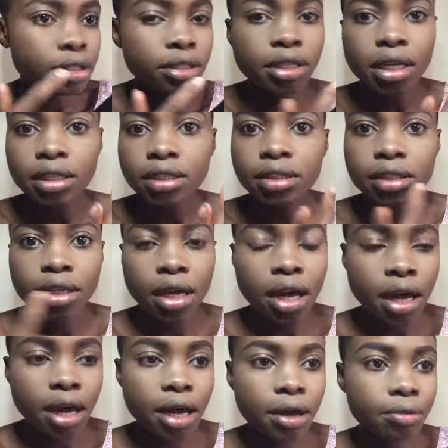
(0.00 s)
just
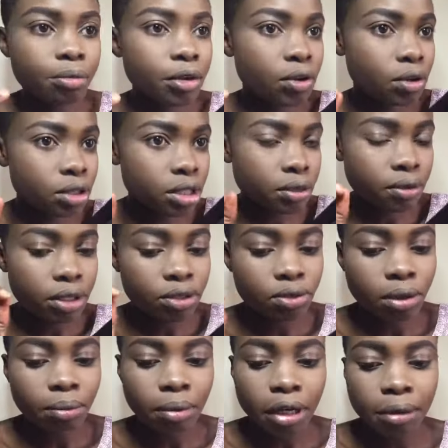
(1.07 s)
because I want
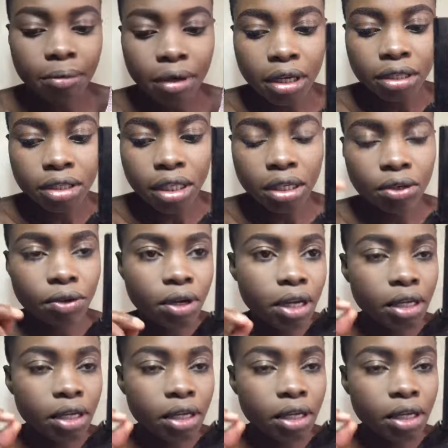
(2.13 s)
to apply my eyeshadow,